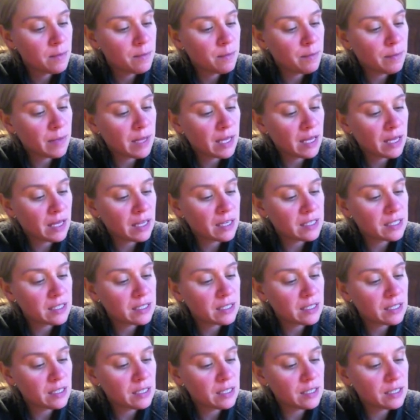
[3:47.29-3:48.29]
making it
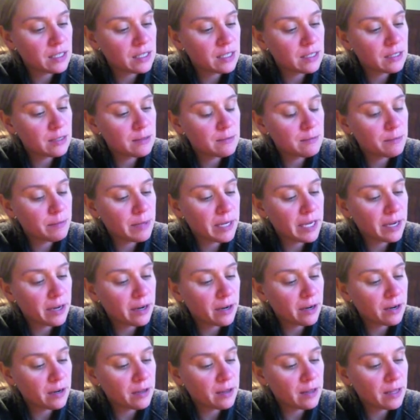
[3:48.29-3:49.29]
just a little
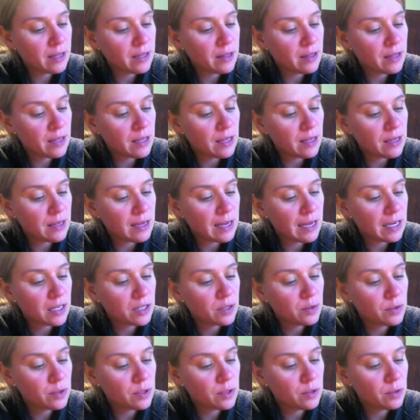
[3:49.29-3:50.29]
bigger than the
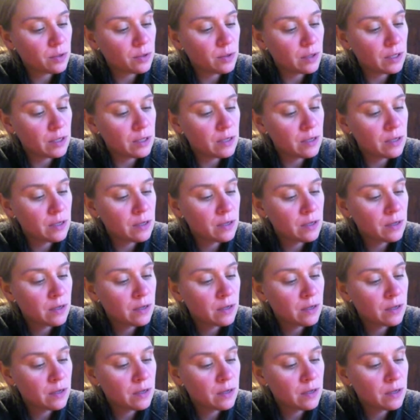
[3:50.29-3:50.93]
actual tool.